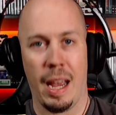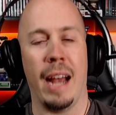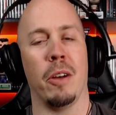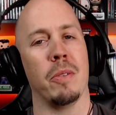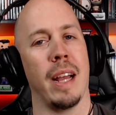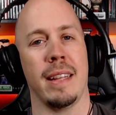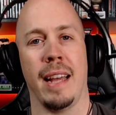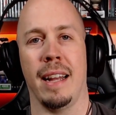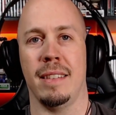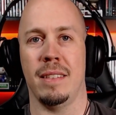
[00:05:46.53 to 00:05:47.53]
I don't like
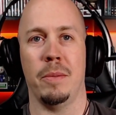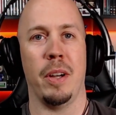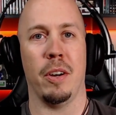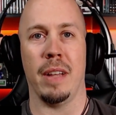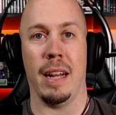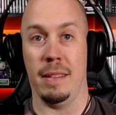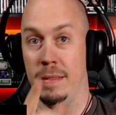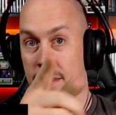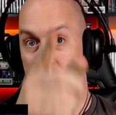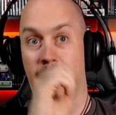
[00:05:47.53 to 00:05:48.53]
that. We heard that.
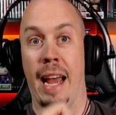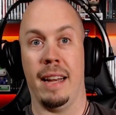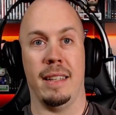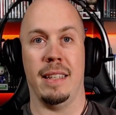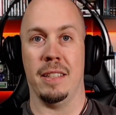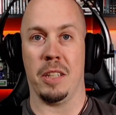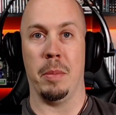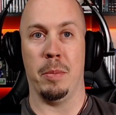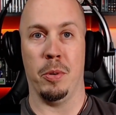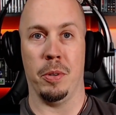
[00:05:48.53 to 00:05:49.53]
That is gonna be
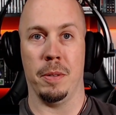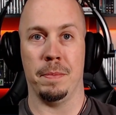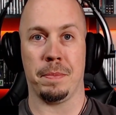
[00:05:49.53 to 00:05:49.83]
brutal.